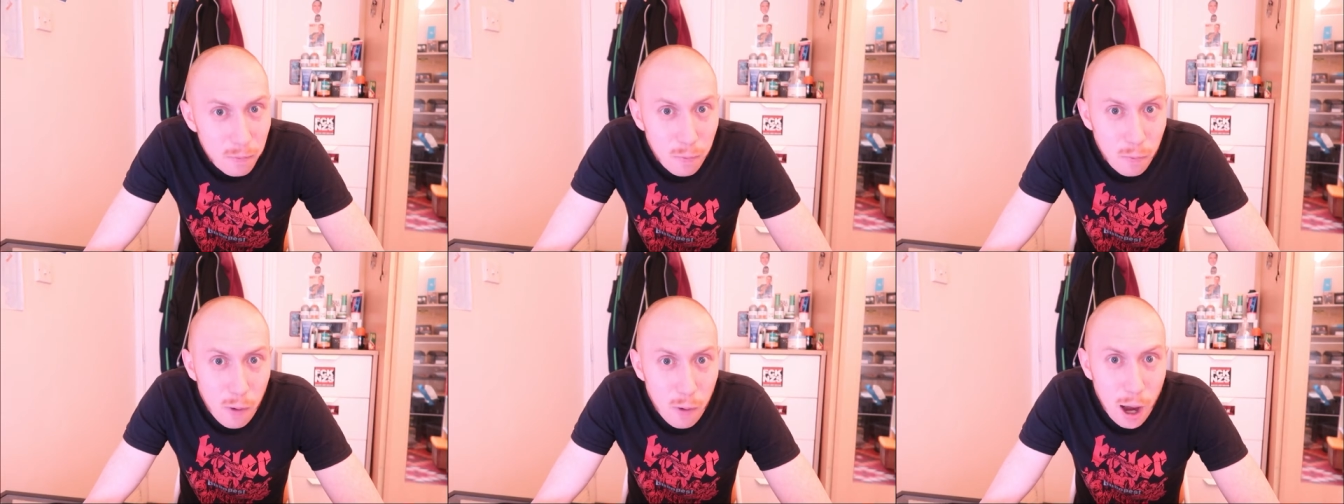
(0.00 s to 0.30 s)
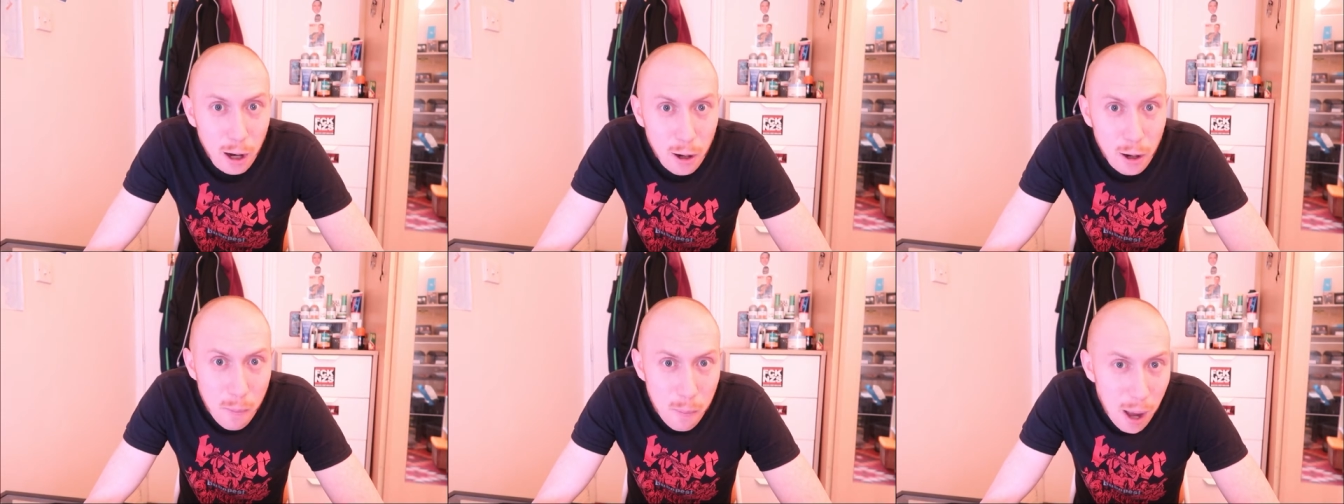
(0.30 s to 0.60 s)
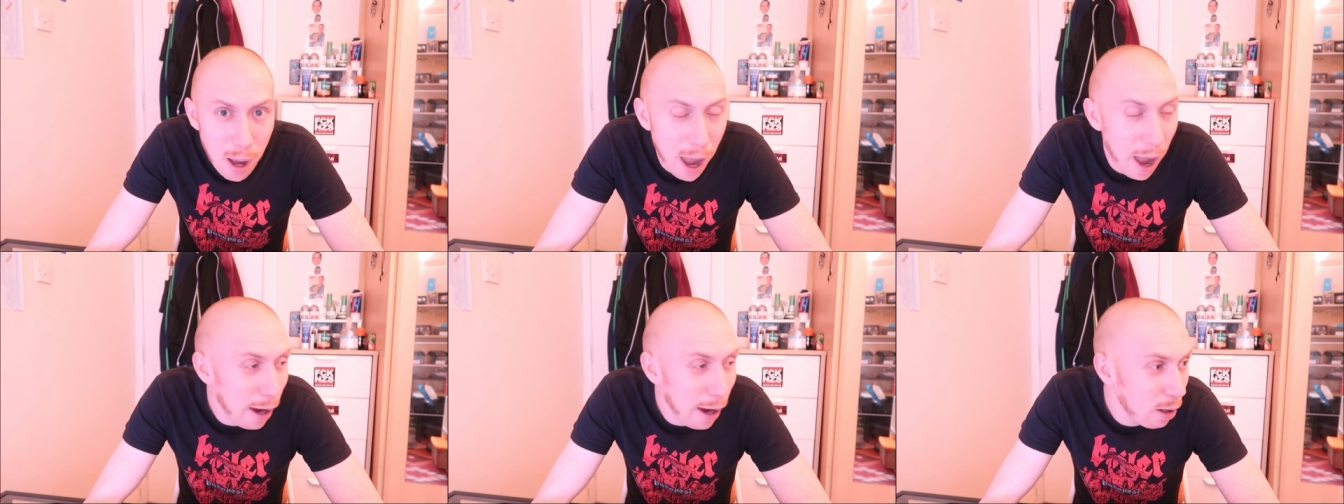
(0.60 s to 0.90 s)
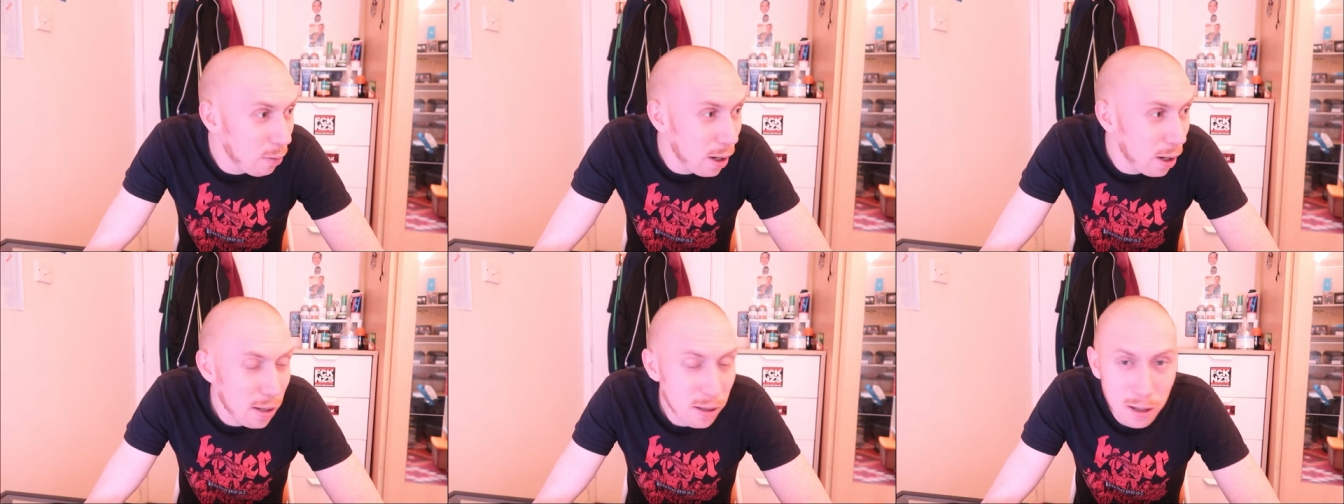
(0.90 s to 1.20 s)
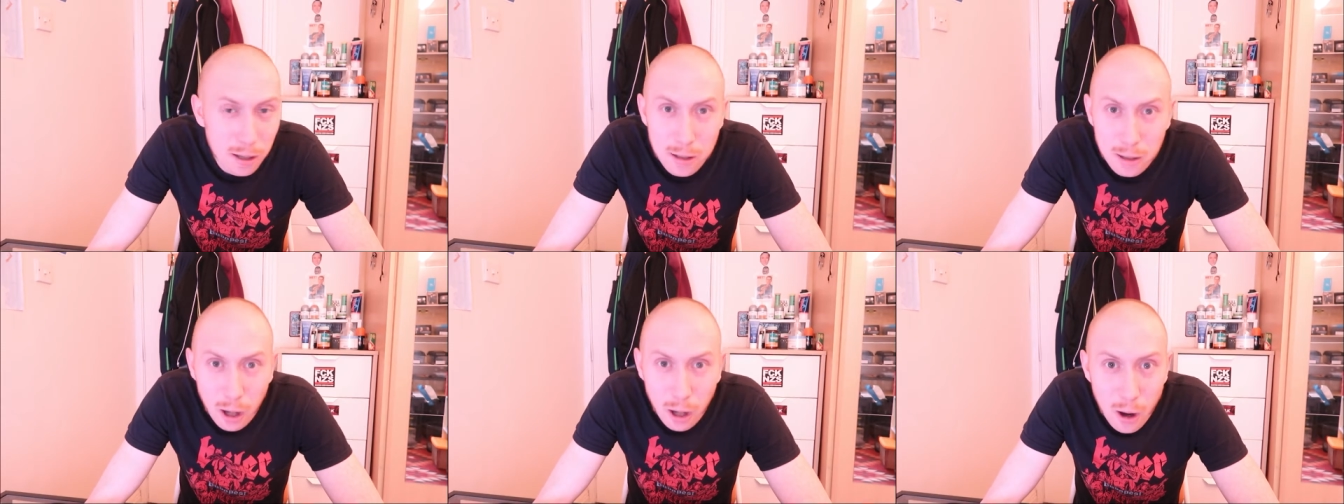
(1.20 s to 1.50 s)
Welcome back, what's
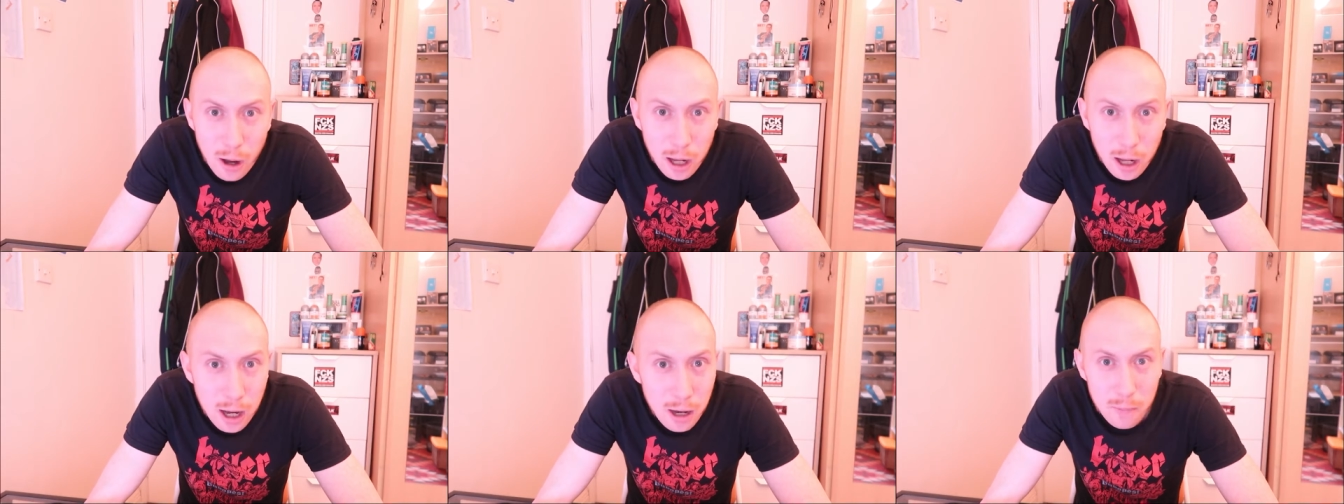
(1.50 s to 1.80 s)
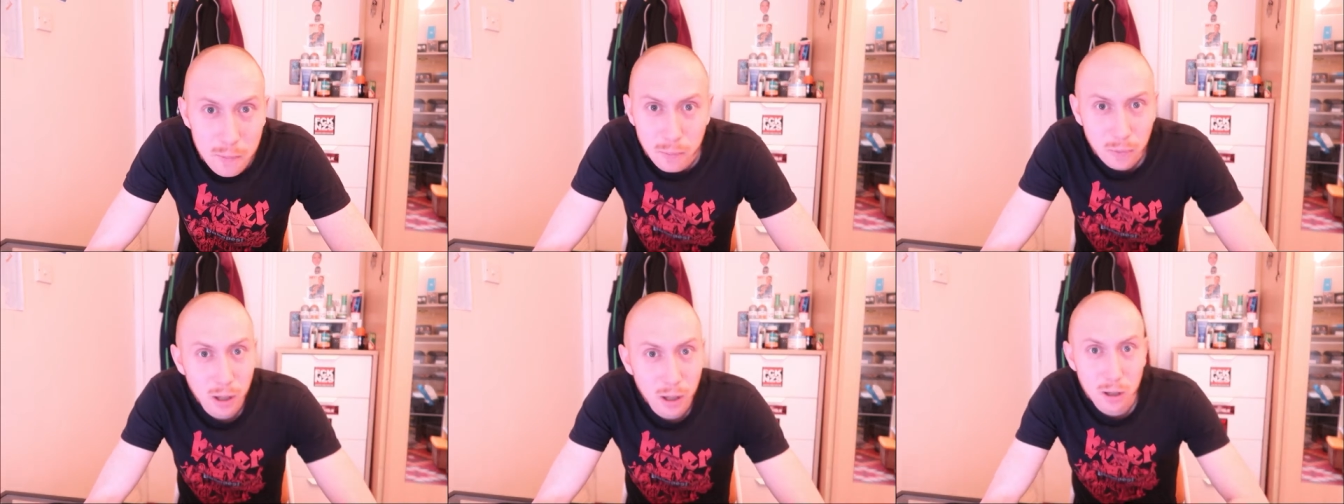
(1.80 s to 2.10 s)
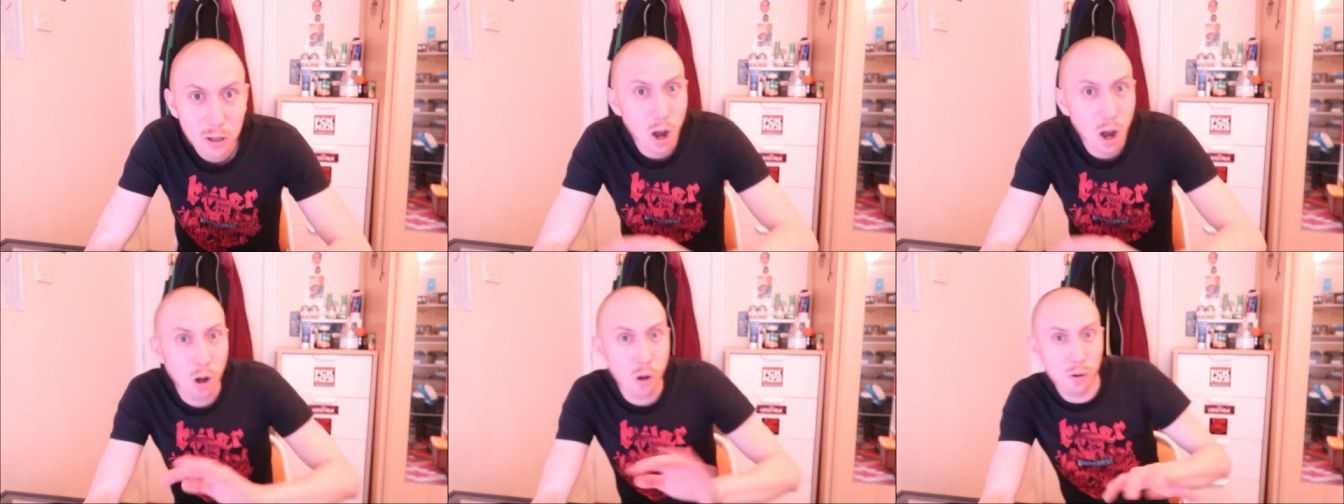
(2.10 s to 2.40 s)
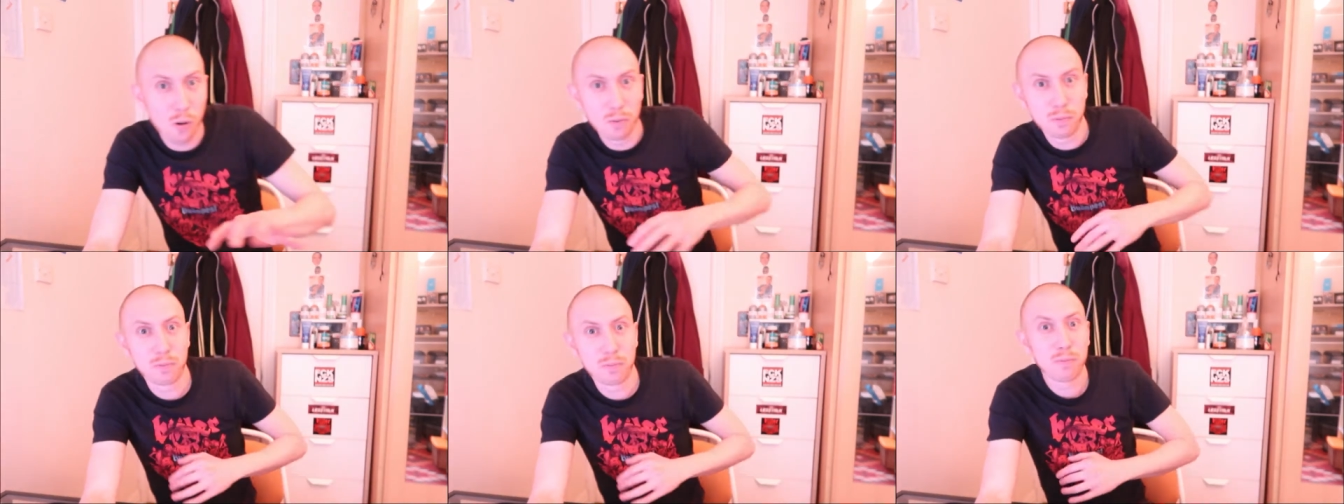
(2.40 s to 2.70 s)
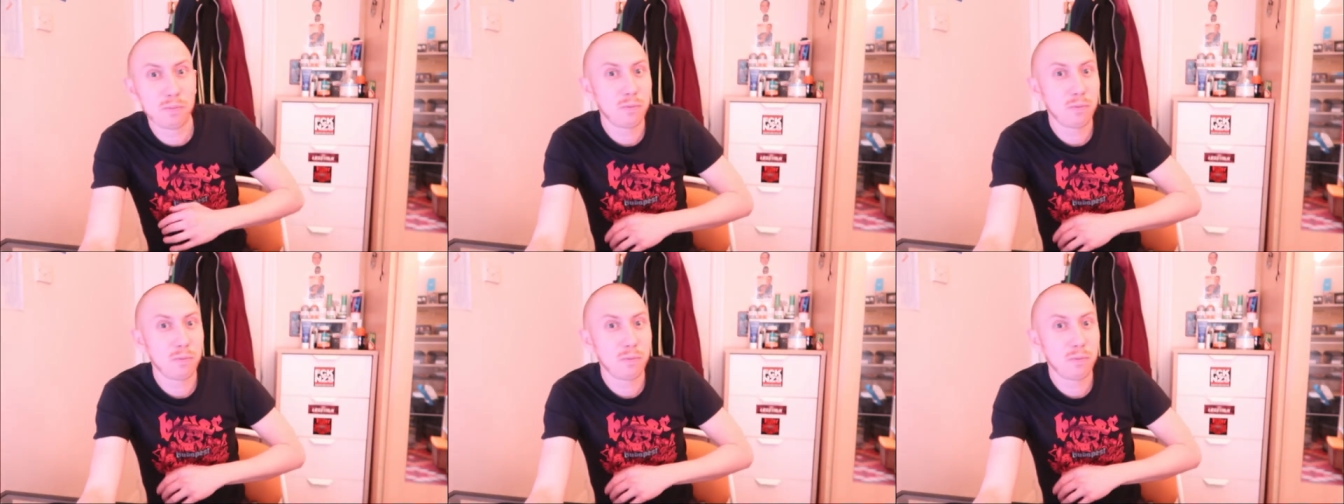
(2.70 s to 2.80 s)
the story? No.